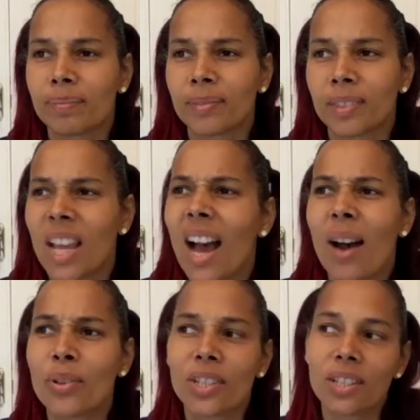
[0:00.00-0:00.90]
Yeah,
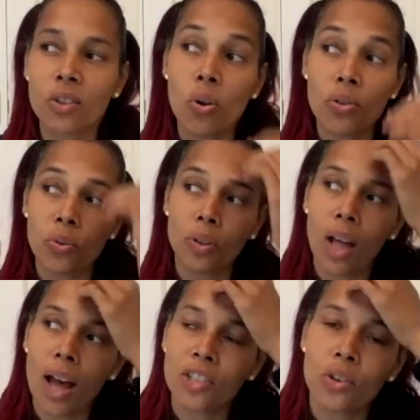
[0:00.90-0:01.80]
I was just going through a
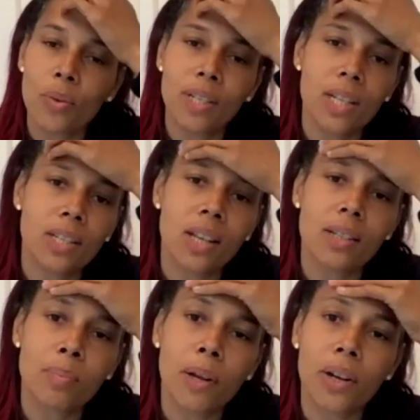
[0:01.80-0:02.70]
lot. So it was an
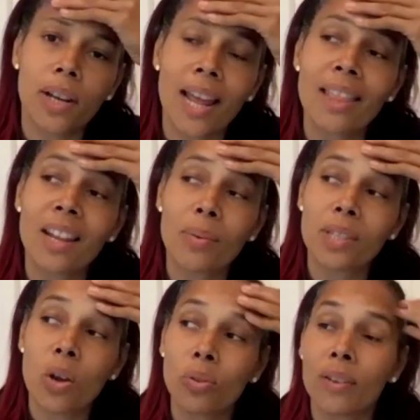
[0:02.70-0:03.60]
intense period. And then I was
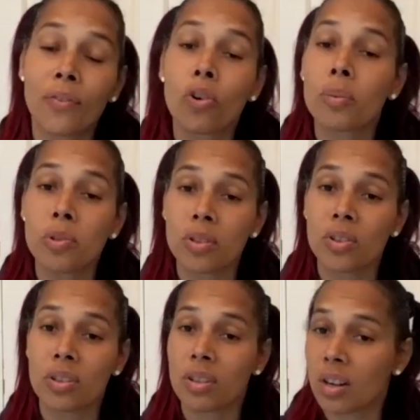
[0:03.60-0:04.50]
the only folk
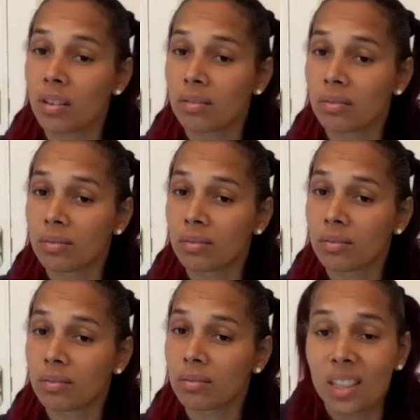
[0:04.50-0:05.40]
musician there,
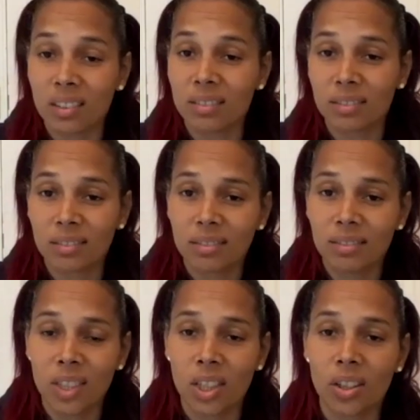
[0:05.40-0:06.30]
really.
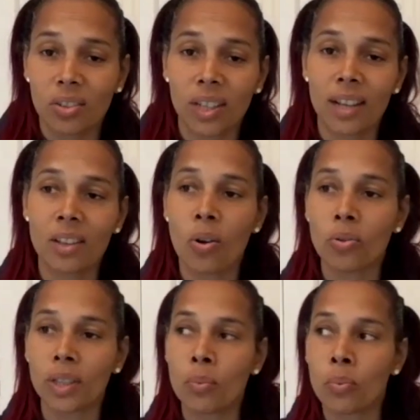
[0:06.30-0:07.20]
You know, like the
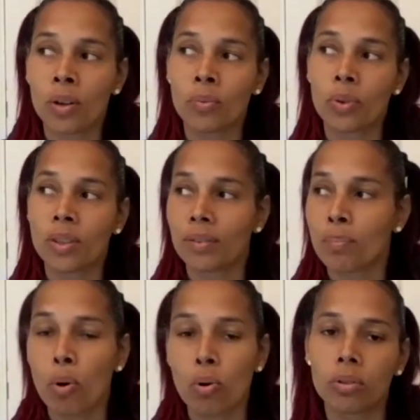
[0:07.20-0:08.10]
only one with a
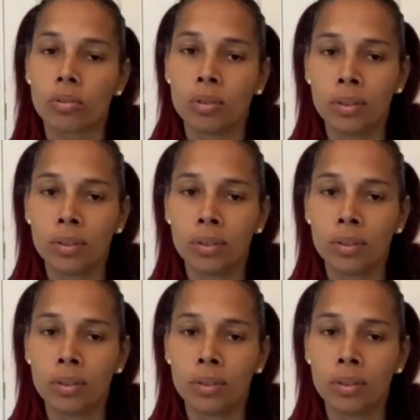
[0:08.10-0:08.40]
modal